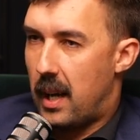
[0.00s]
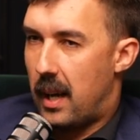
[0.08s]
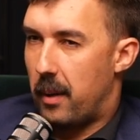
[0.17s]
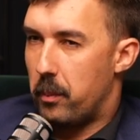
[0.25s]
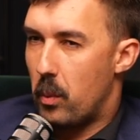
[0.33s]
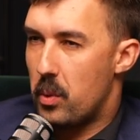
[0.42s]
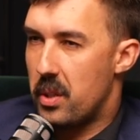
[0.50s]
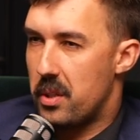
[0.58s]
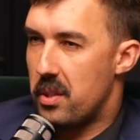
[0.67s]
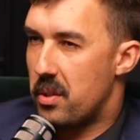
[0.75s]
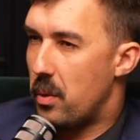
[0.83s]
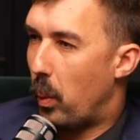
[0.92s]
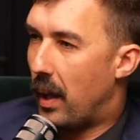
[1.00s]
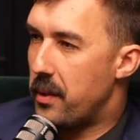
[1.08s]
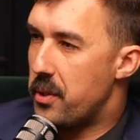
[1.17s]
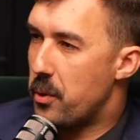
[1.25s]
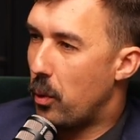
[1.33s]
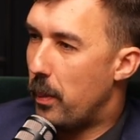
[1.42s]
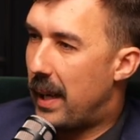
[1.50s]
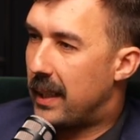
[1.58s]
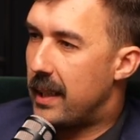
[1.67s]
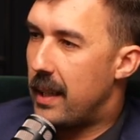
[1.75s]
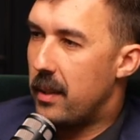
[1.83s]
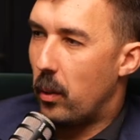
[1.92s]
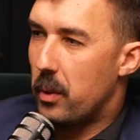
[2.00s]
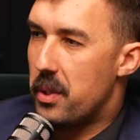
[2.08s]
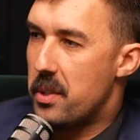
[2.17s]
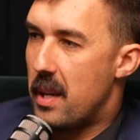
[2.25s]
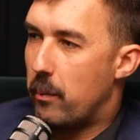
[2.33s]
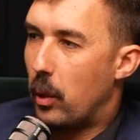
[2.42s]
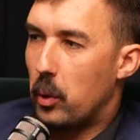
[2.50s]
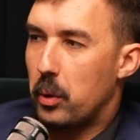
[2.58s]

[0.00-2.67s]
Um, was it just the one store back then, or did you have